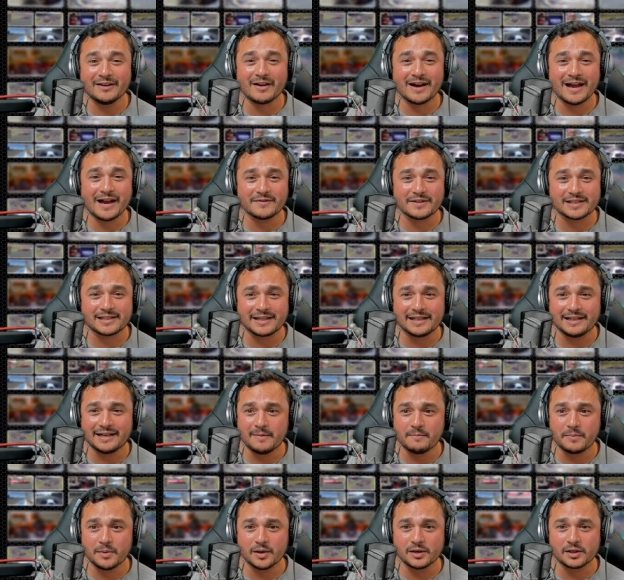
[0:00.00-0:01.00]
I haven't seen
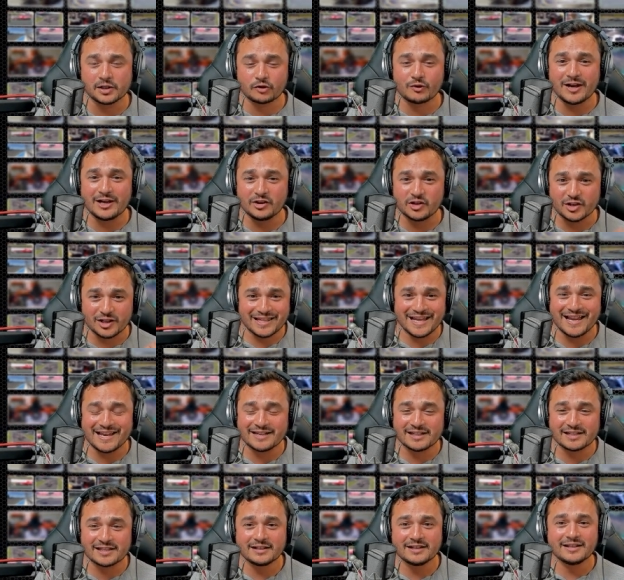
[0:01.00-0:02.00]
it, but Stranger
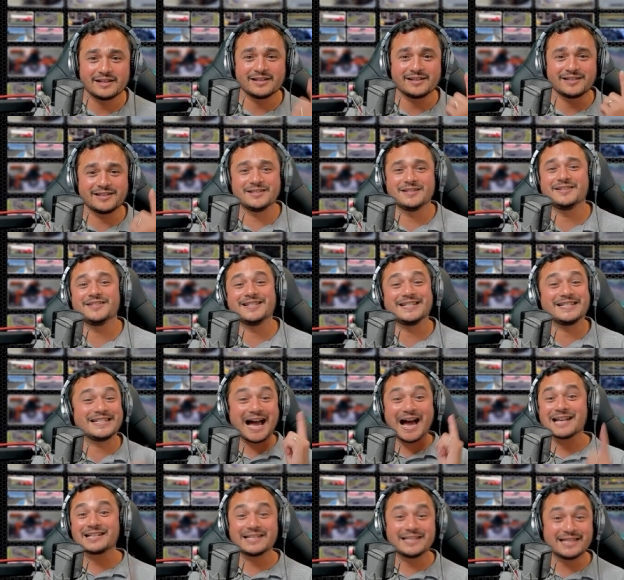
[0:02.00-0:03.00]
Things, the the
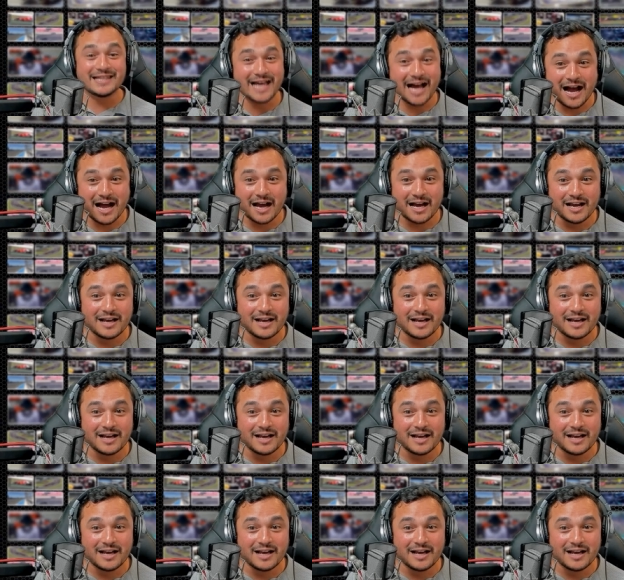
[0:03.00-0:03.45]
dad in that,